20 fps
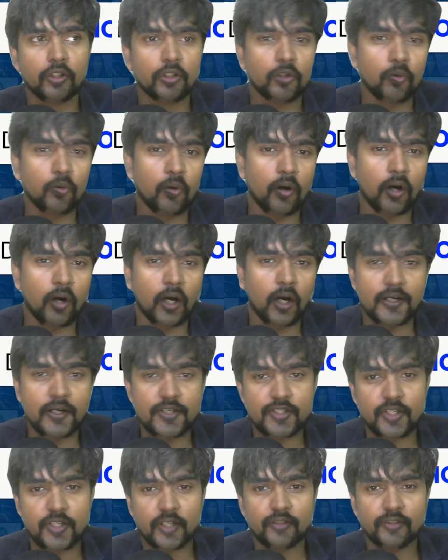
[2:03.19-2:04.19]
to
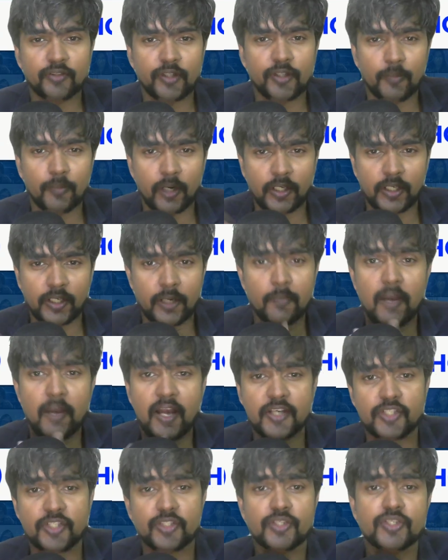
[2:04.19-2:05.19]
understand the demand and
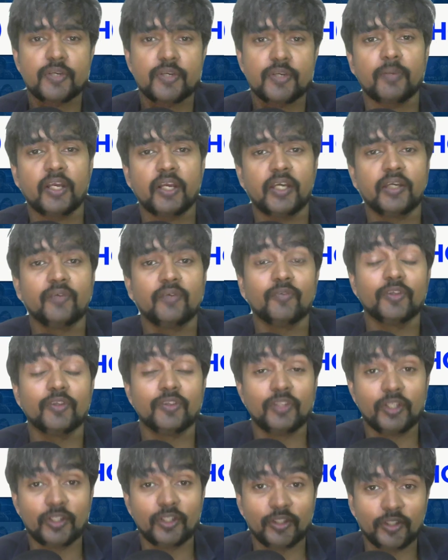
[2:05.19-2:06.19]
match the supply
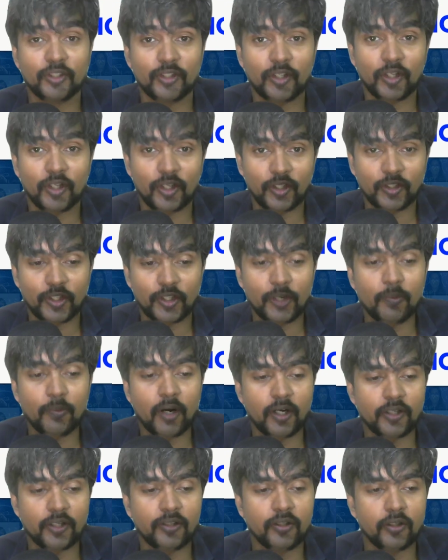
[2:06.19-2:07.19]
with the uh,
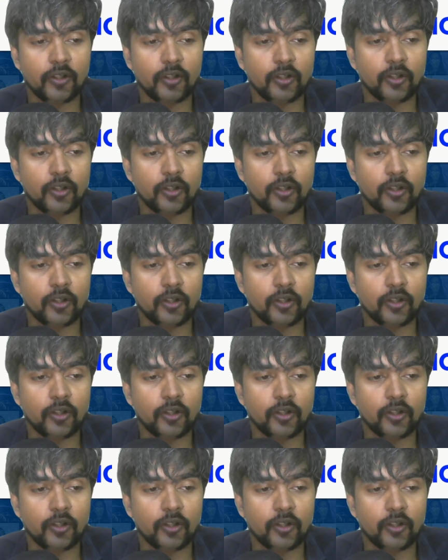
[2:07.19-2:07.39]
demand,